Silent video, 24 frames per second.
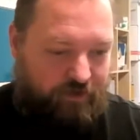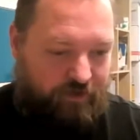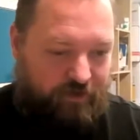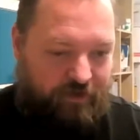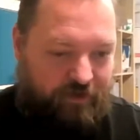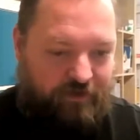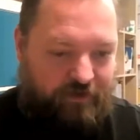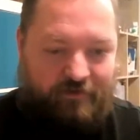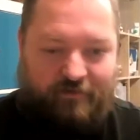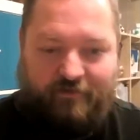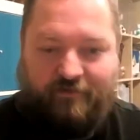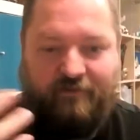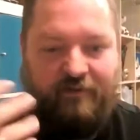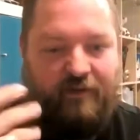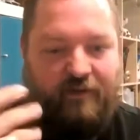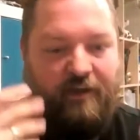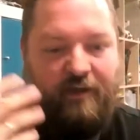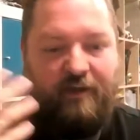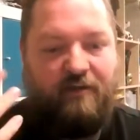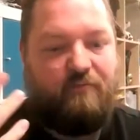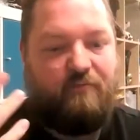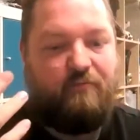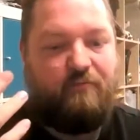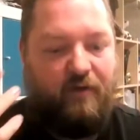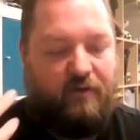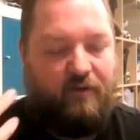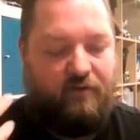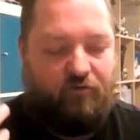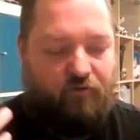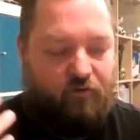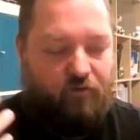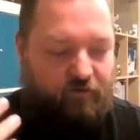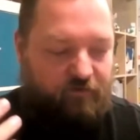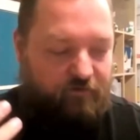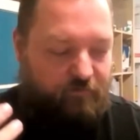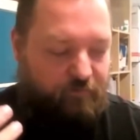I can take my
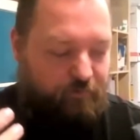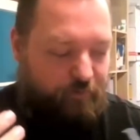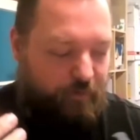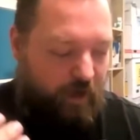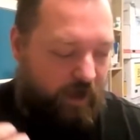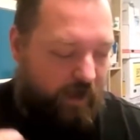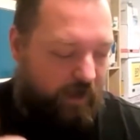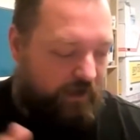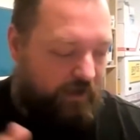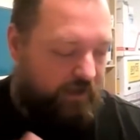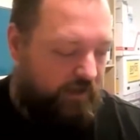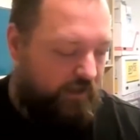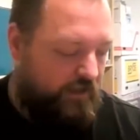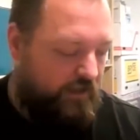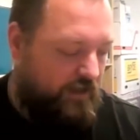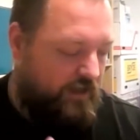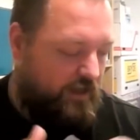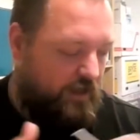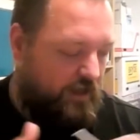choice back.